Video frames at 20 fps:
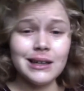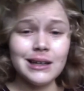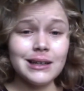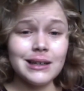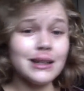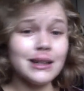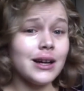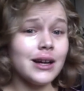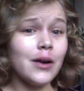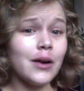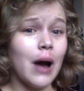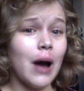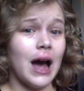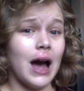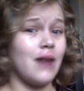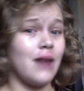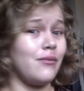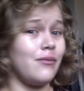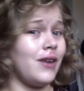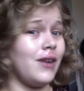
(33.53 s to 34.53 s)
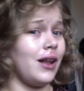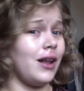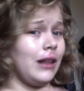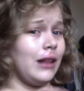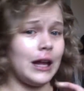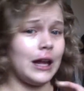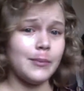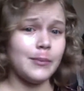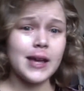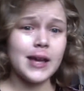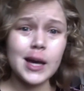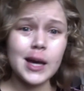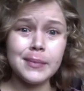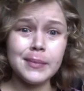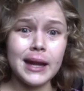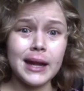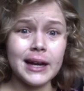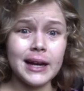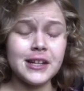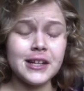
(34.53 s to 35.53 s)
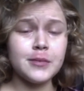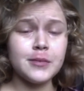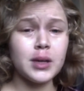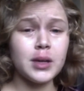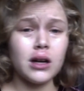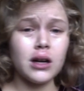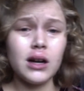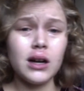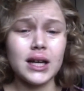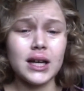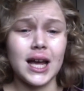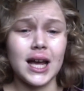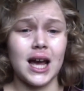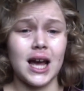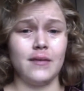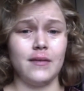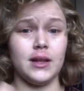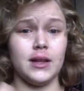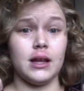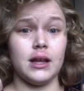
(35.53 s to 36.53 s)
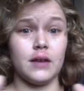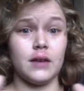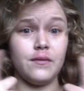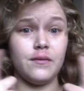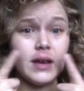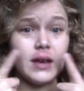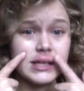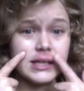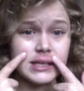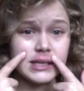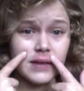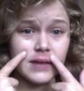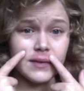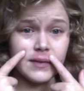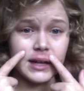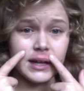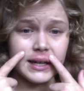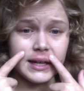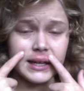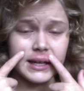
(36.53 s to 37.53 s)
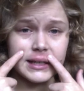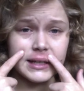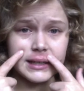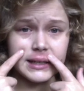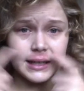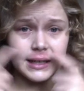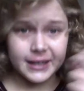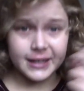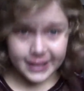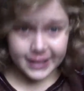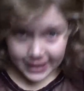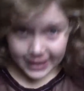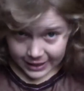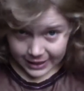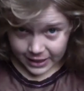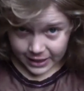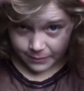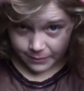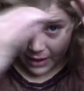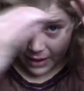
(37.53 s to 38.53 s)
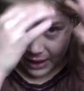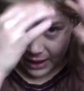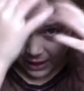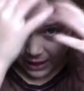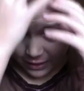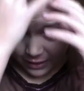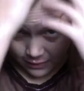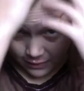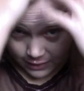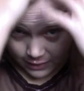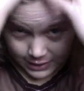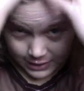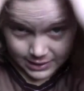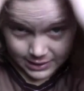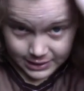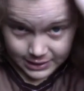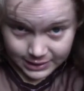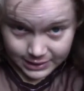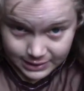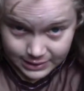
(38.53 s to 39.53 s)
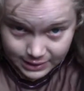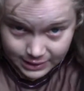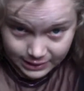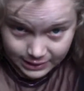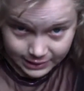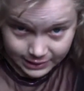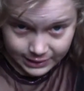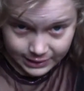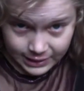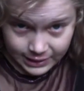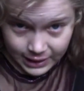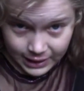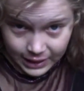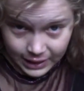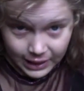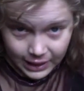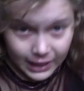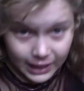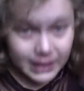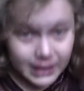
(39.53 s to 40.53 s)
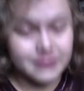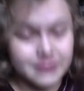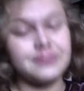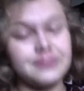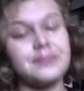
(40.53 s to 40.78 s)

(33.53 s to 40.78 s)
you know, I have a lot of makeup that I need to put on. I have a lot of face stuff that I need to get done. And my hair needs to get done. And